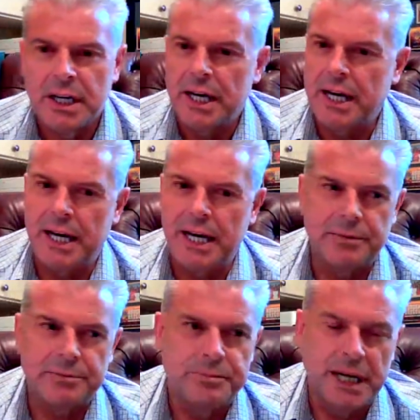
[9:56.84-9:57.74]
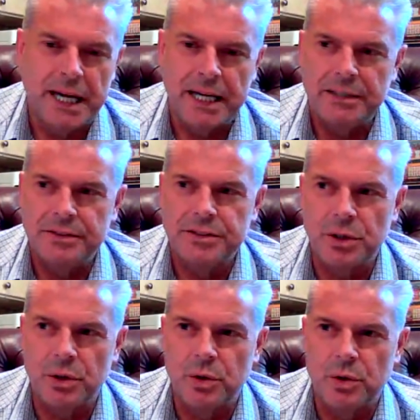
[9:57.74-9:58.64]
And
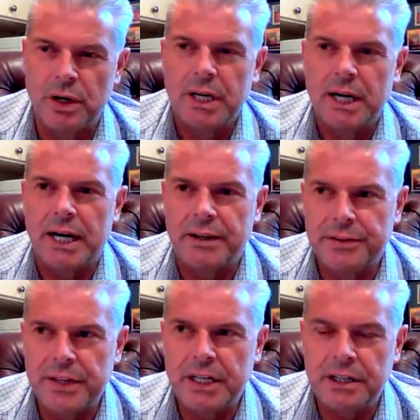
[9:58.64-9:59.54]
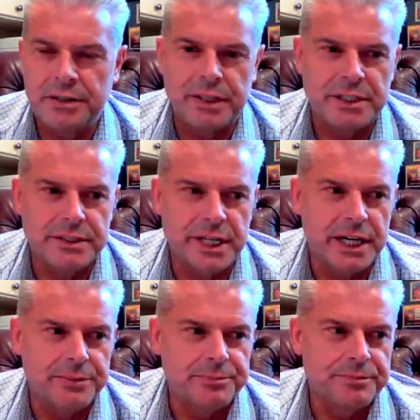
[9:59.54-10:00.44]
so I think that,
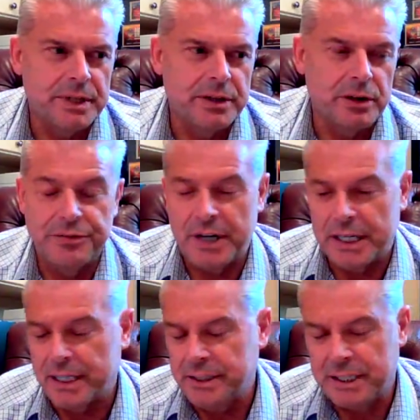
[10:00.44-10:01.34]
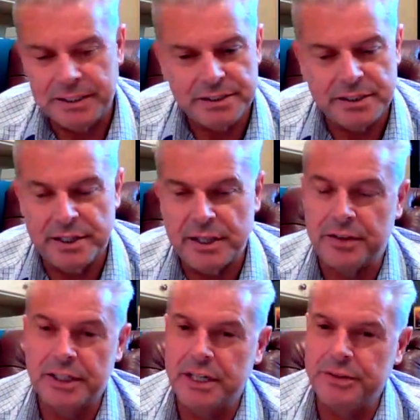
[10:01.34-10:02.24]
in fact, I did say the other
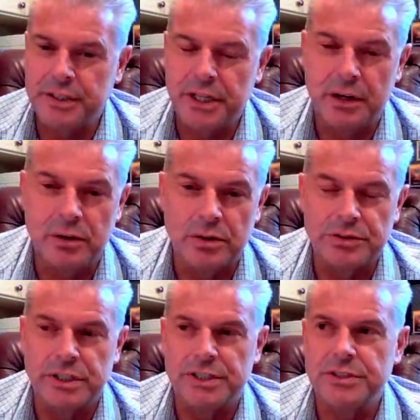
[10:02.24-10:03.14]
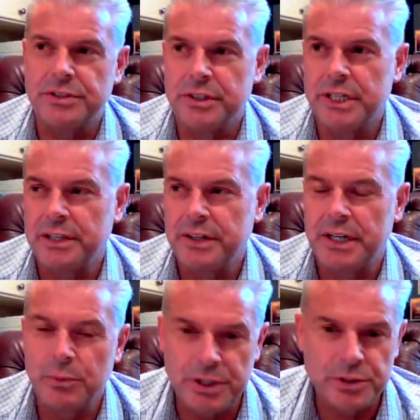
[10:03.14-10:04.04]
day on the town halls yesterday that
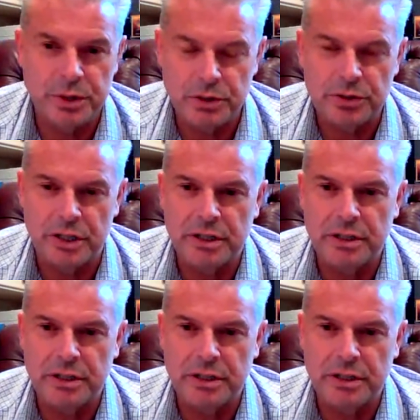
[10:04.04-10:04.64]
I wish we could